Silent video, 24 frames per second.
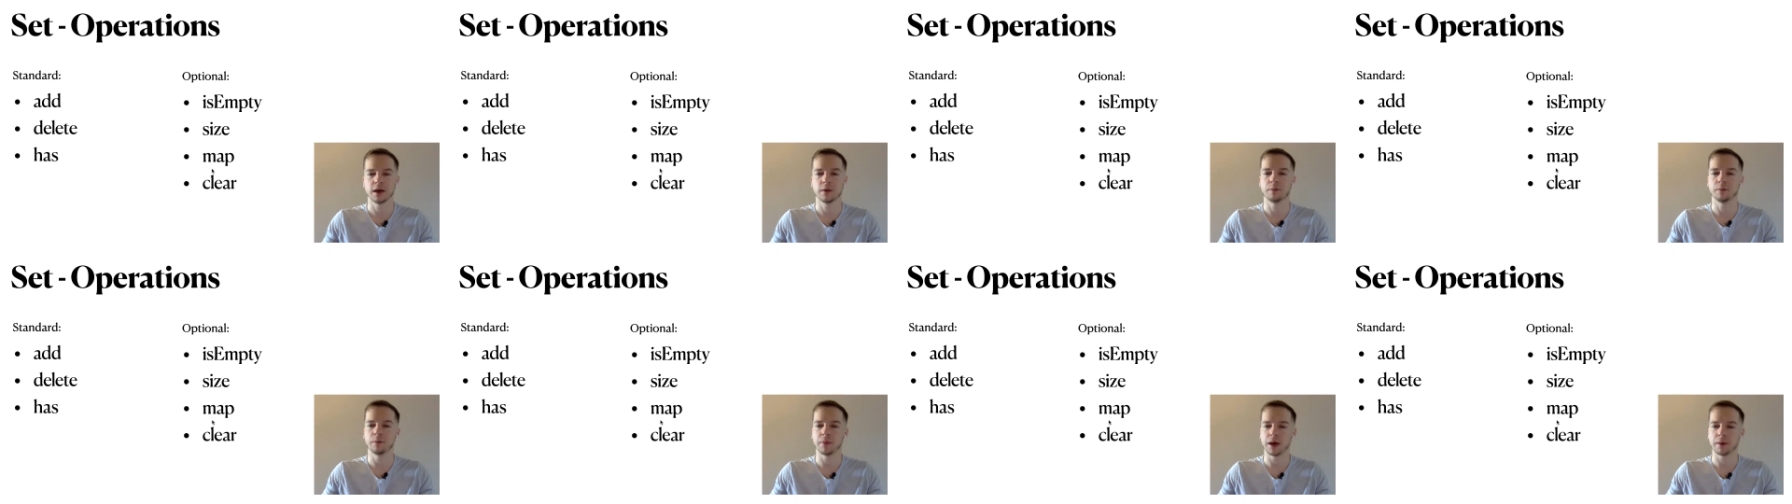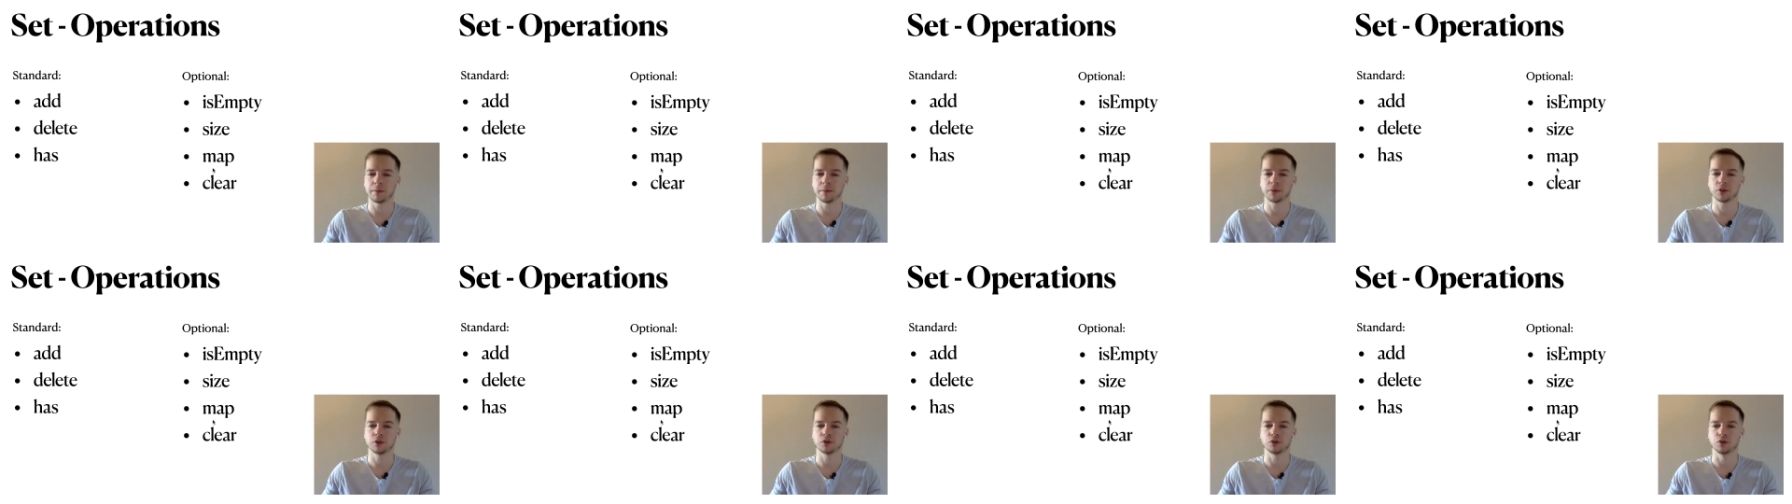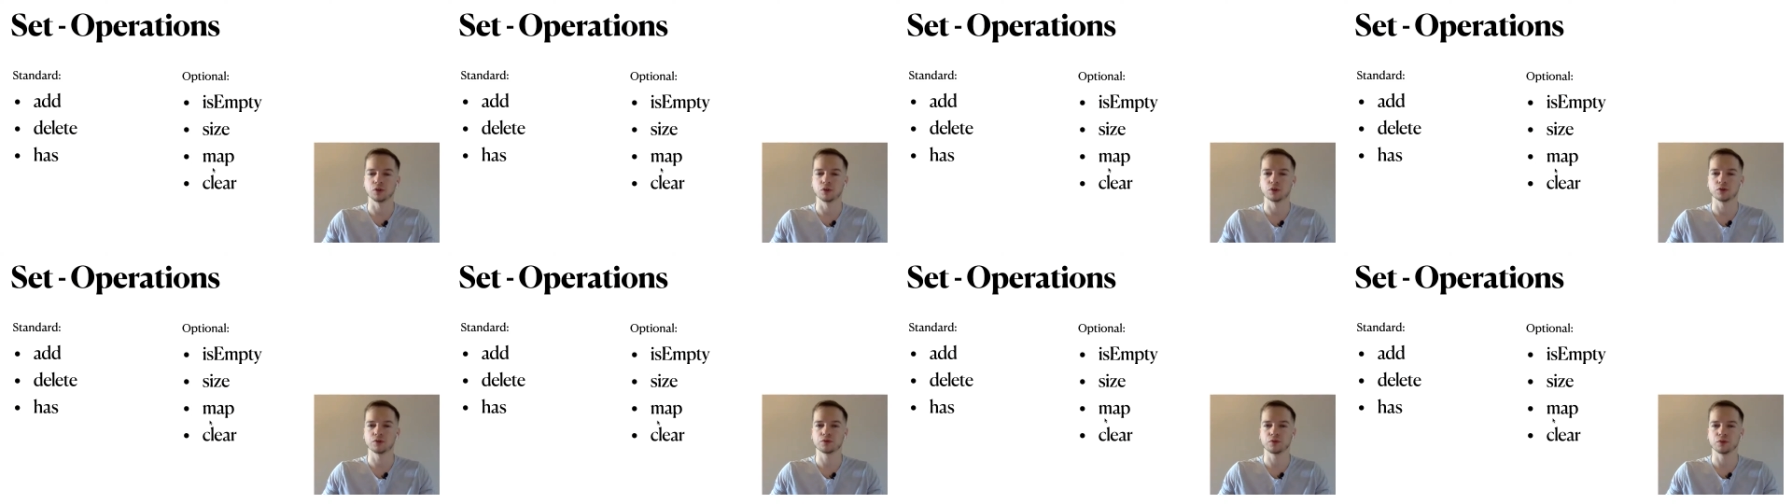map to
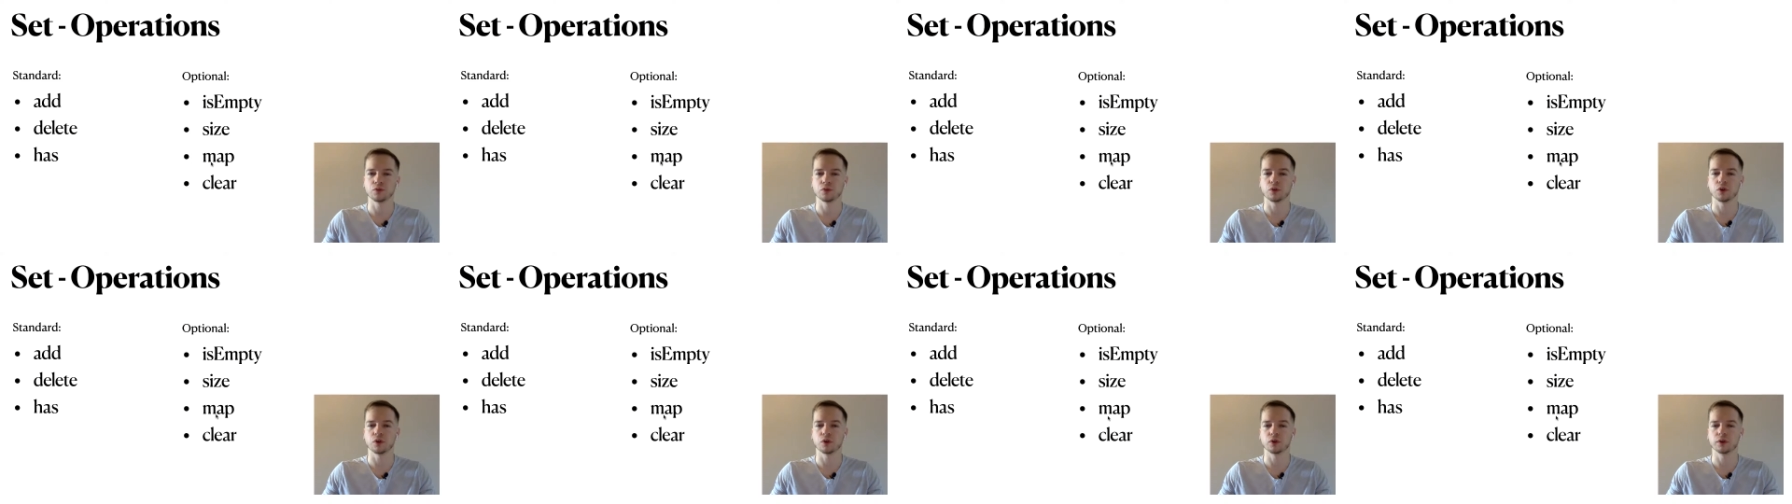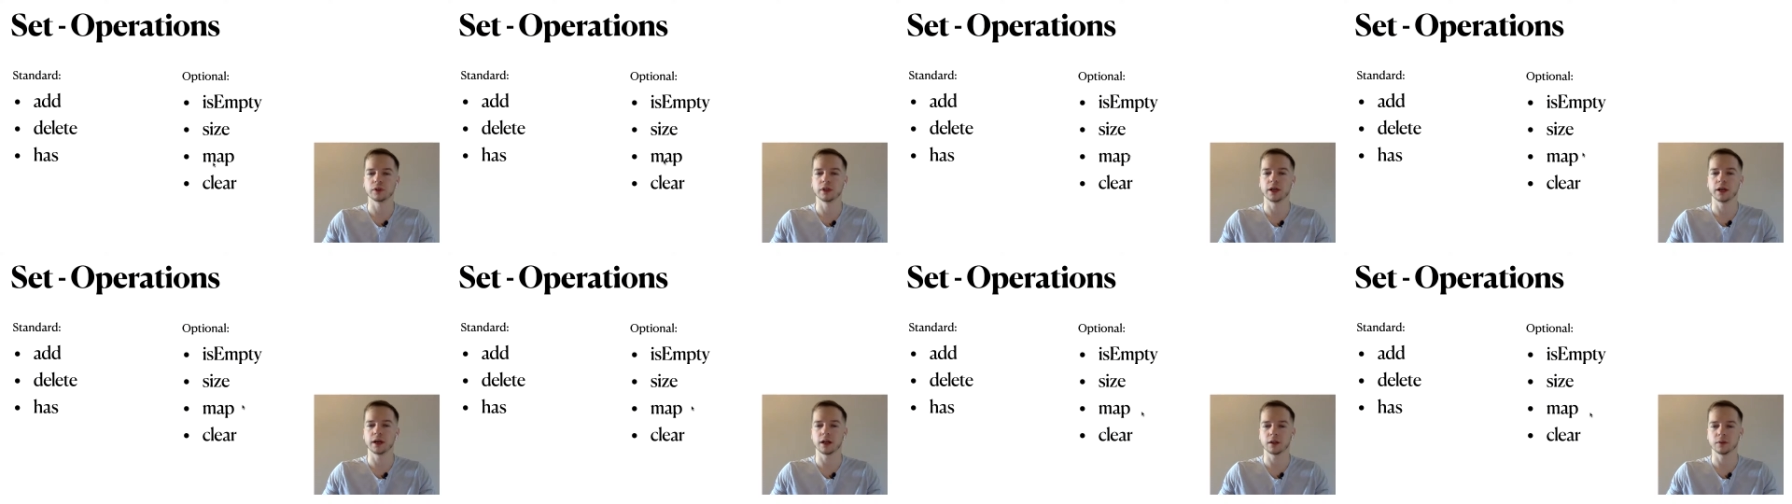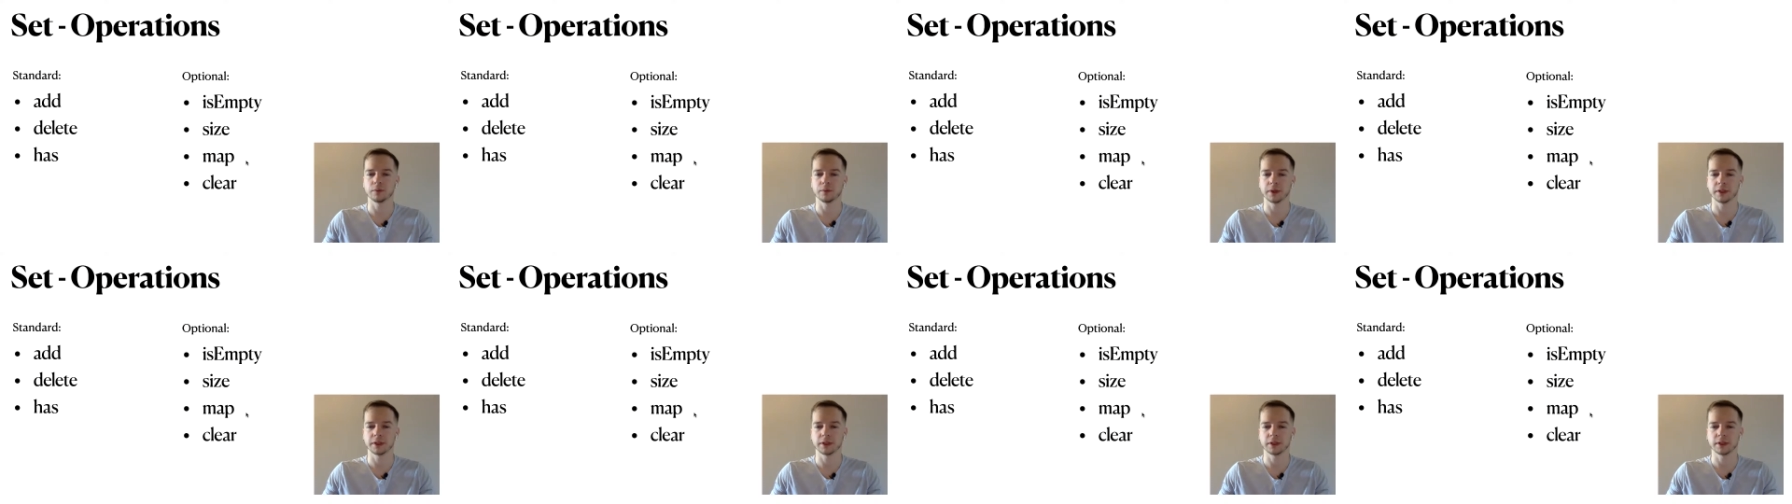go through all the
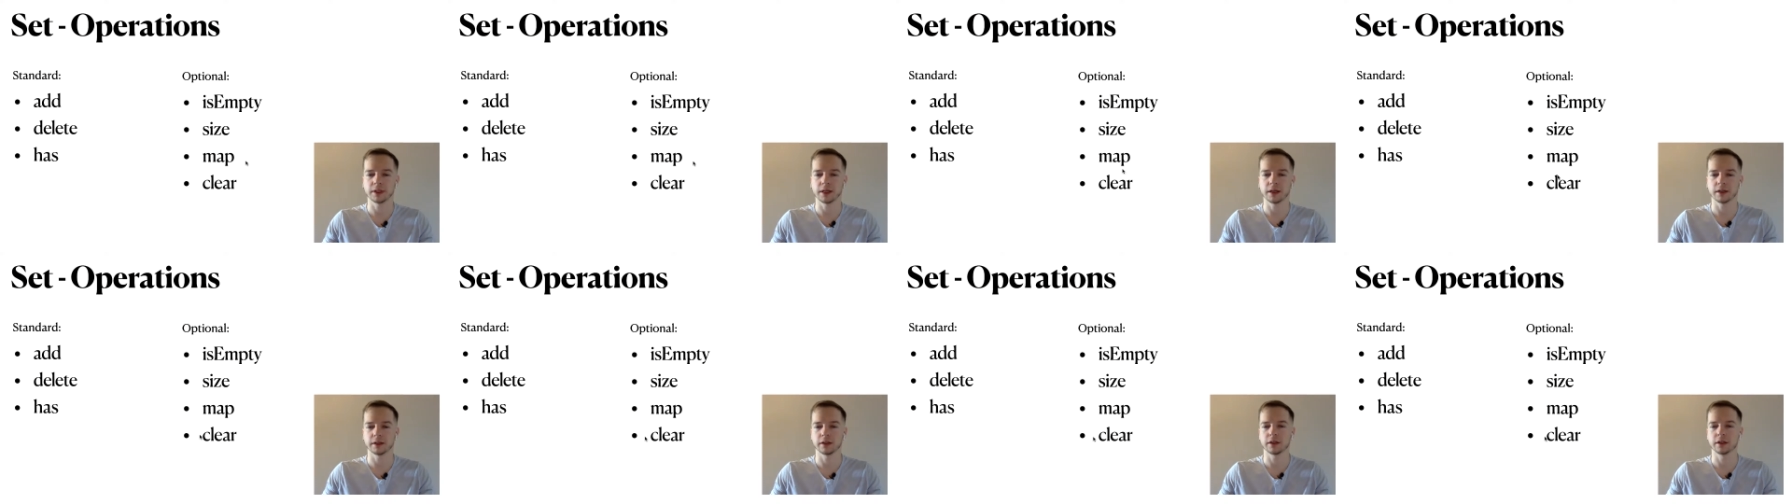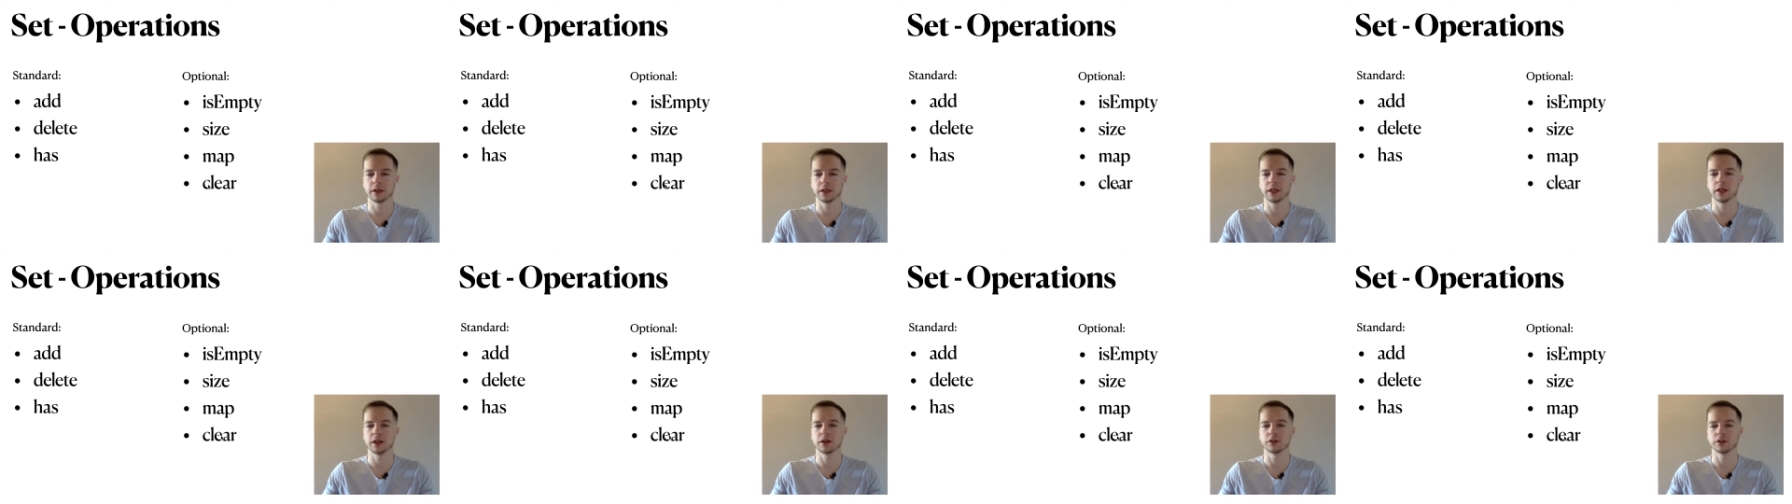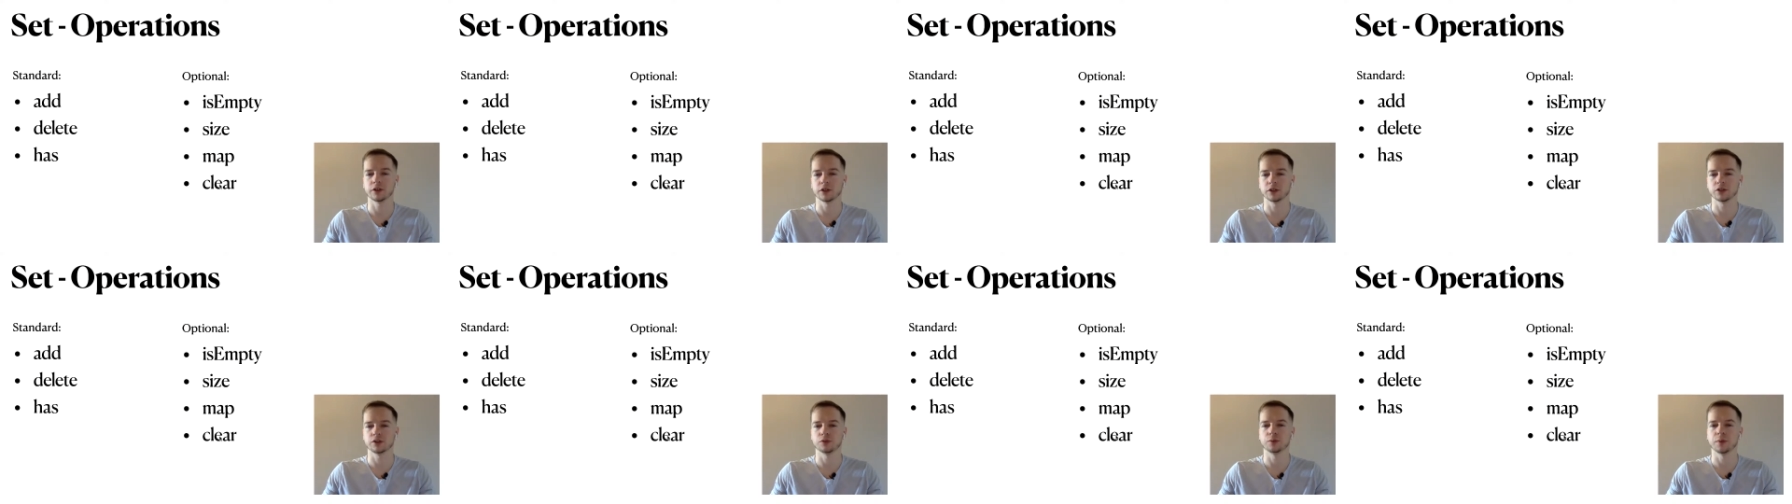elements, and clear
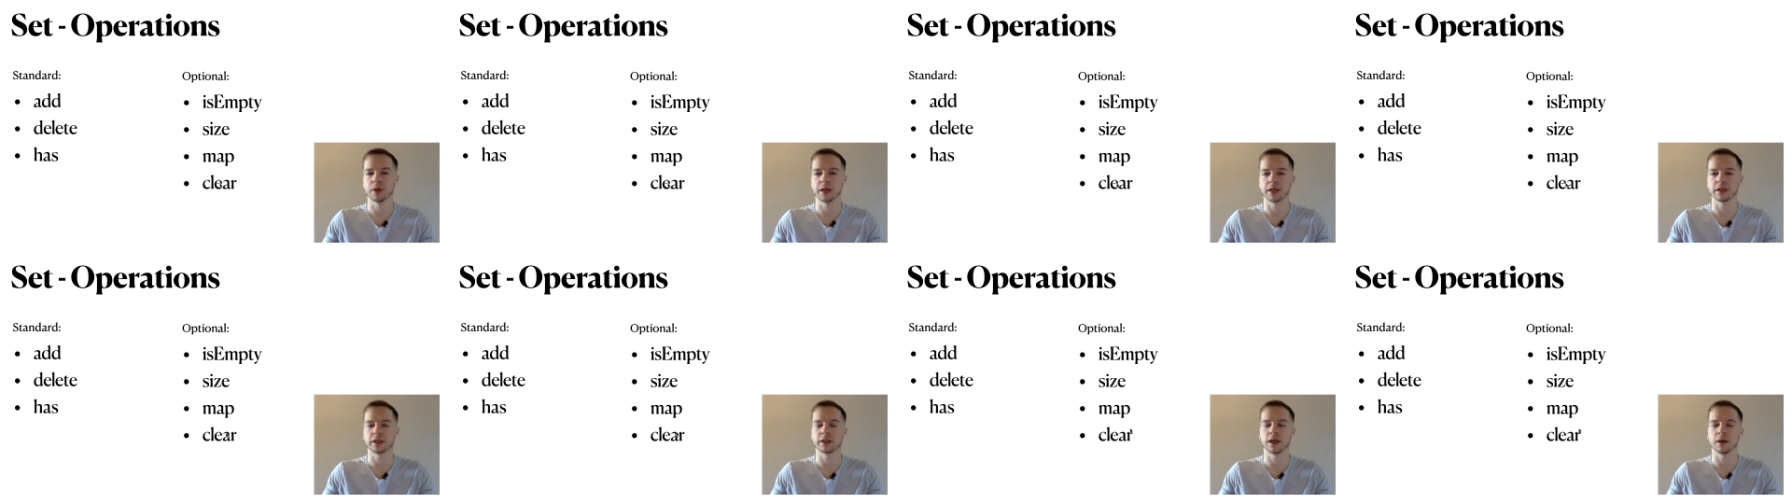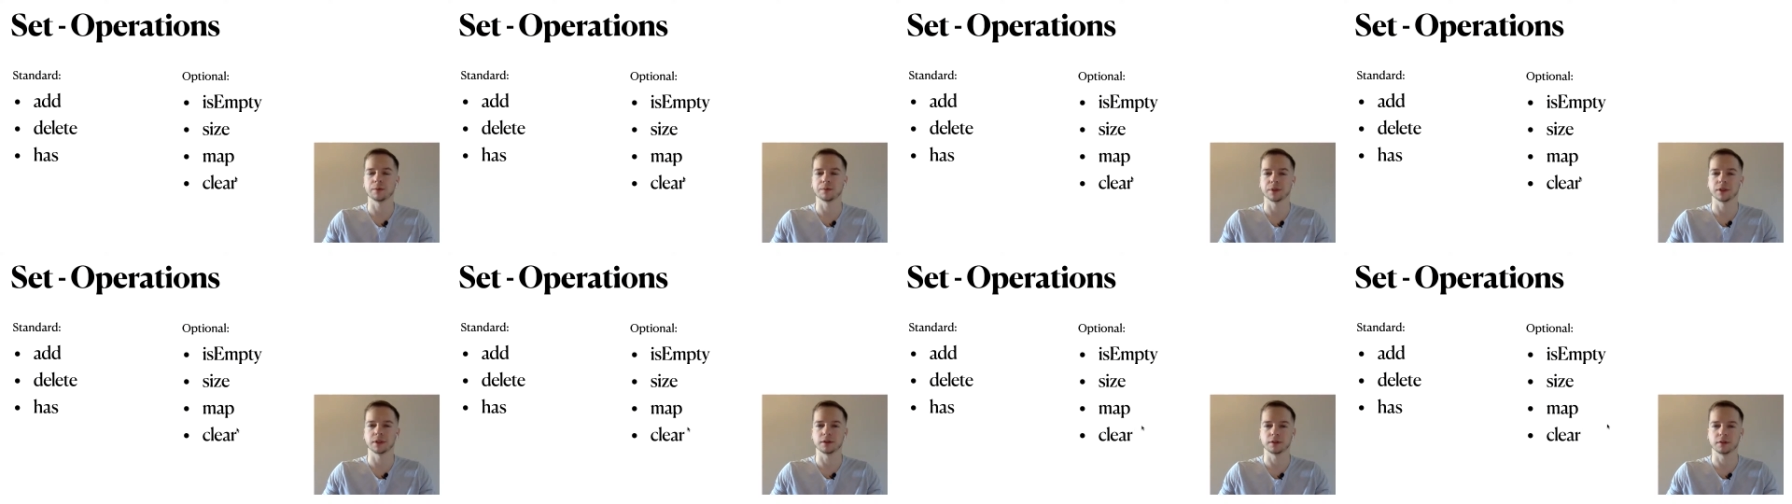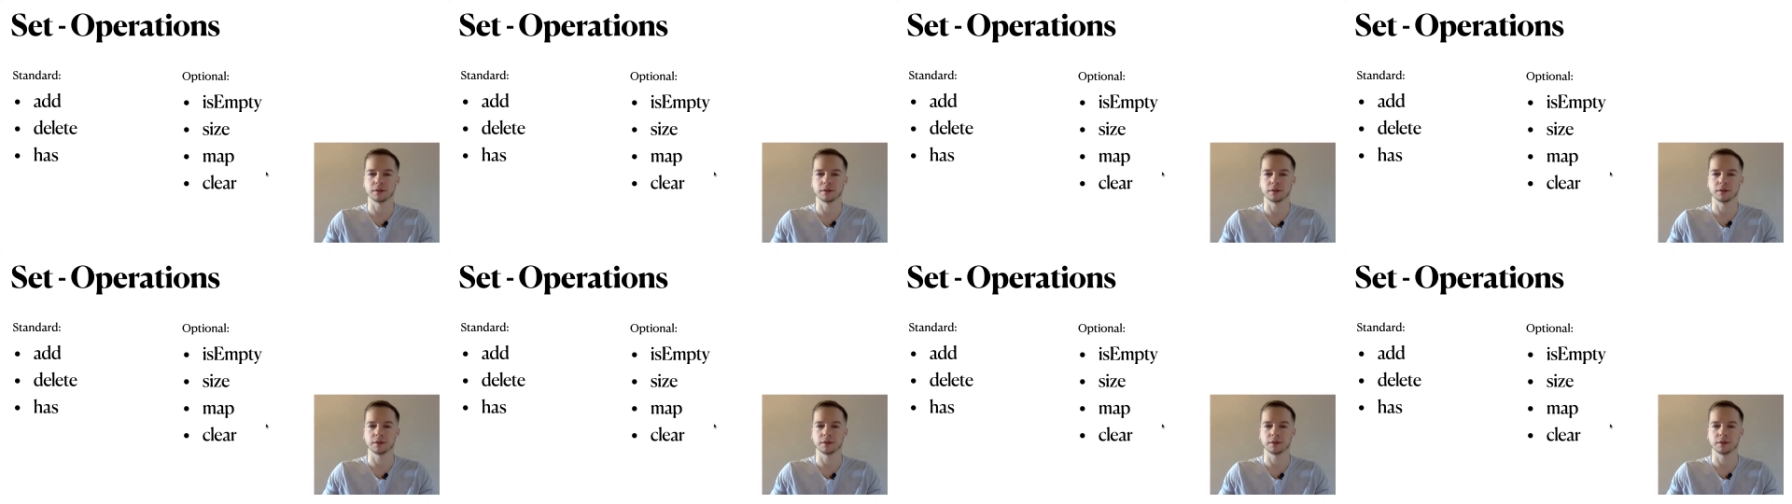just to make it empty.